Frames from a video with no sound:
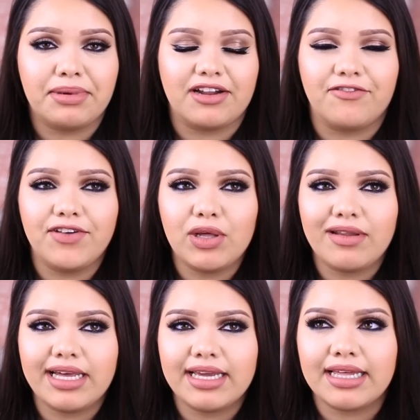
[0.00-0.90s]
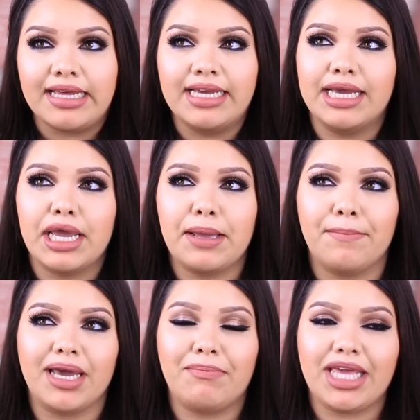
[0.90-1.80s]
but I feel like it
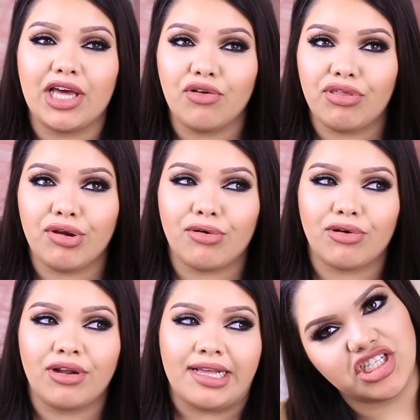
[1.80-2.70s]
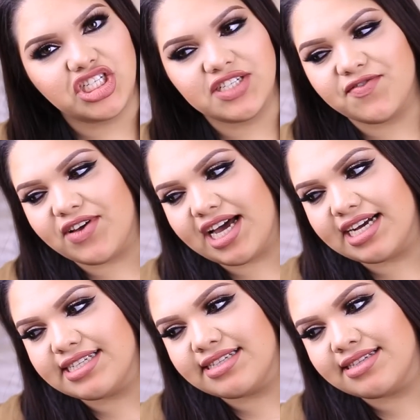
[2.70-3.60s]
might be healthier just
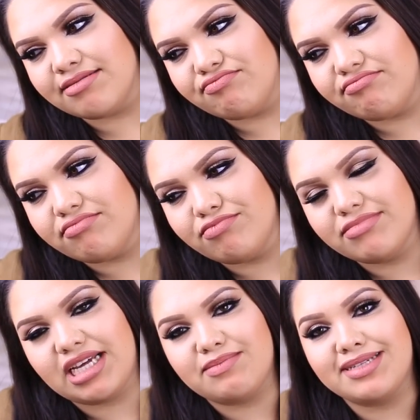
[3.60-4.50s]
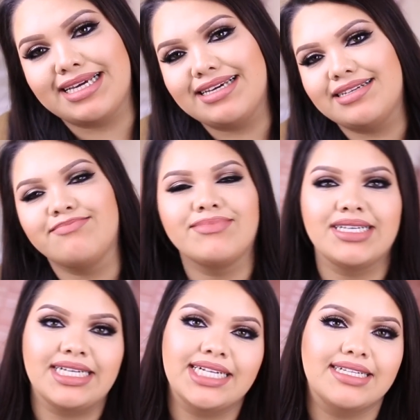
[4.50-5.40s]
facts that I'm saying
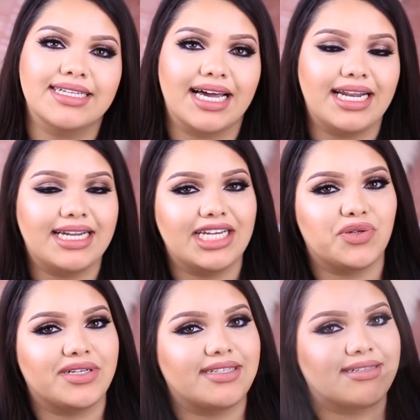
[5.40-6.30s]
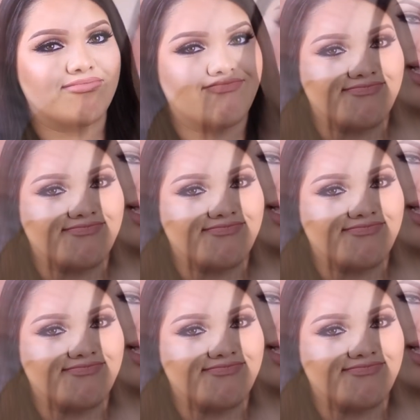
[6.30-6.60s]
kind of dangerous